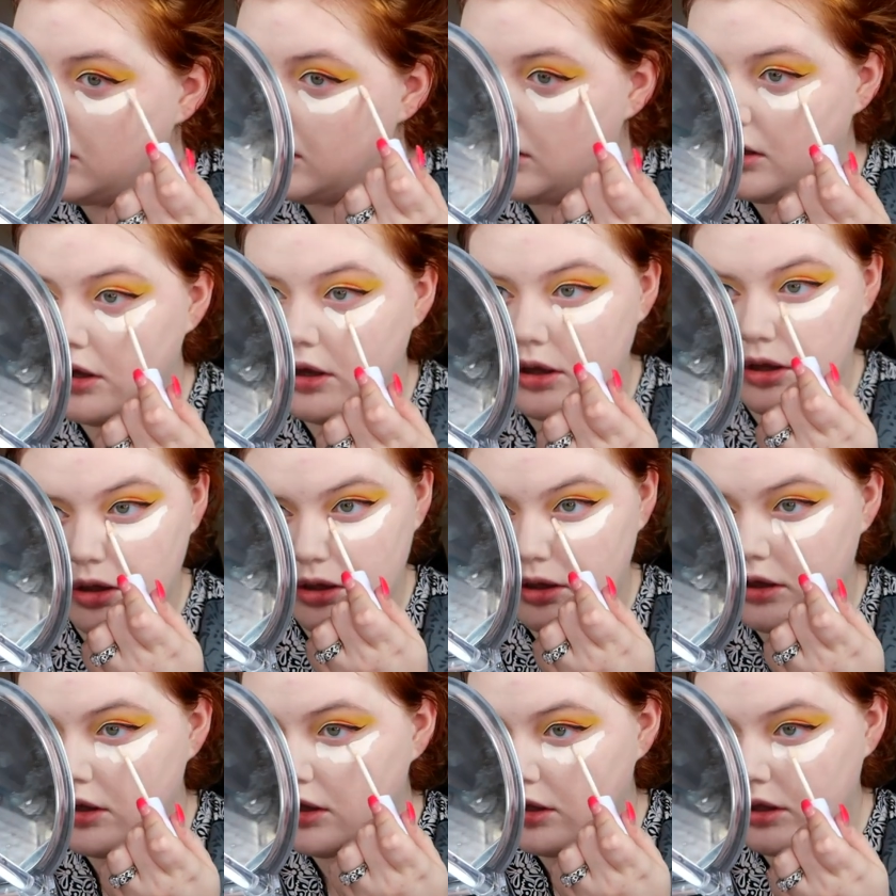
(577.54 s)

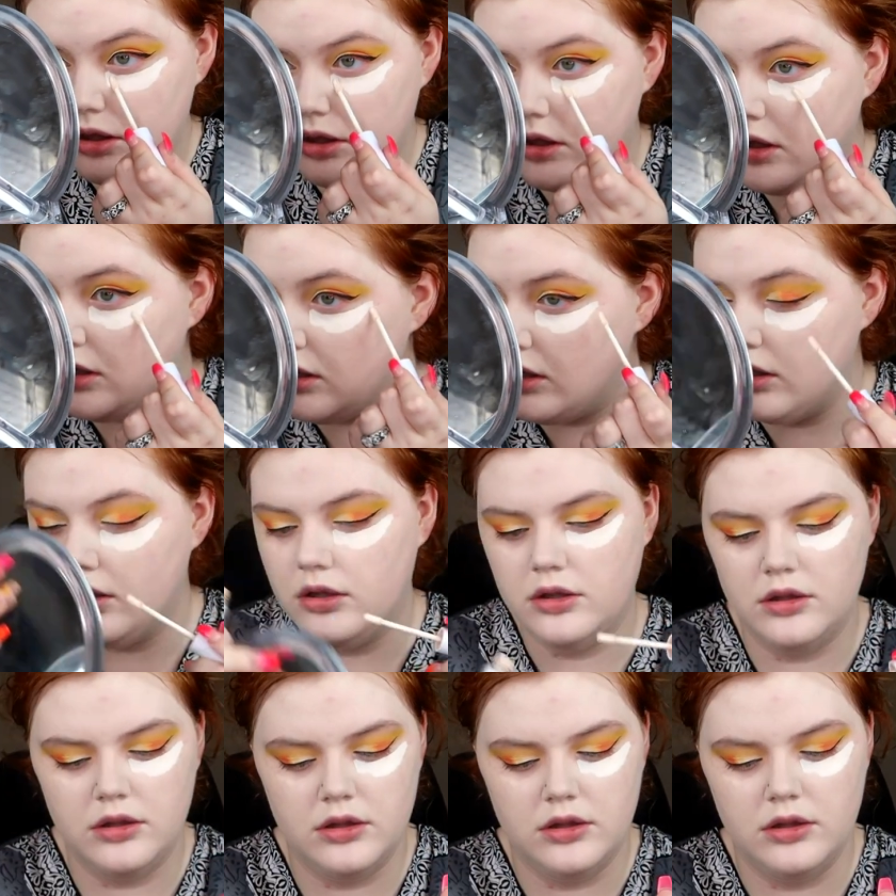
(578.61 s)

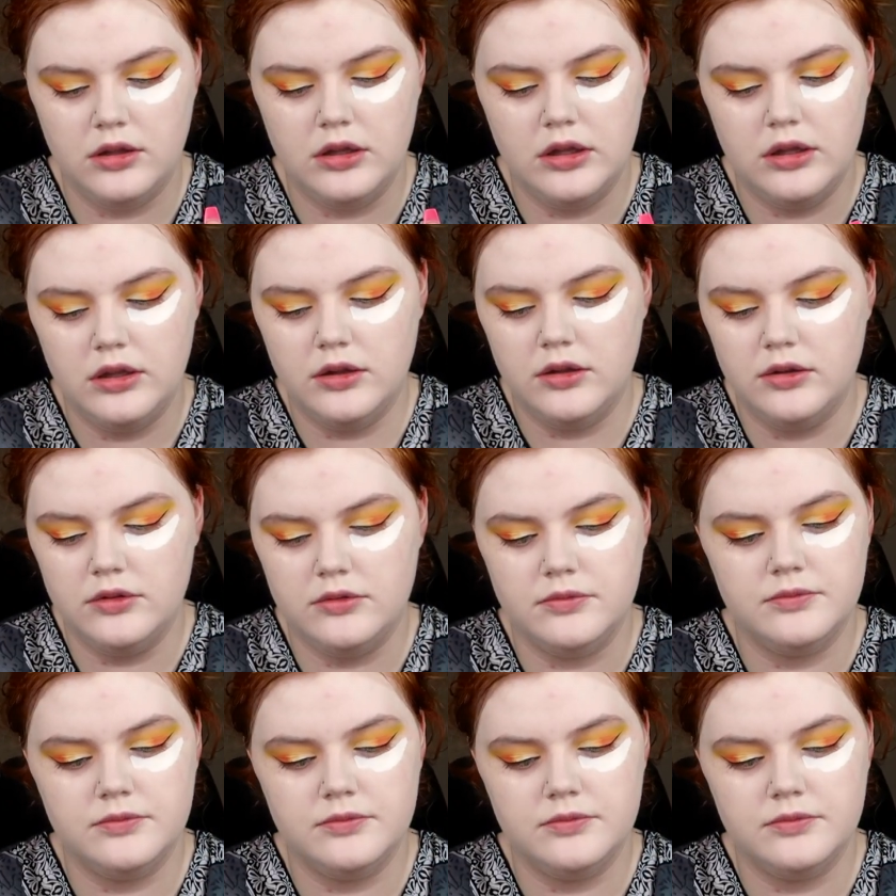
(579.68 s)
Nothing is said.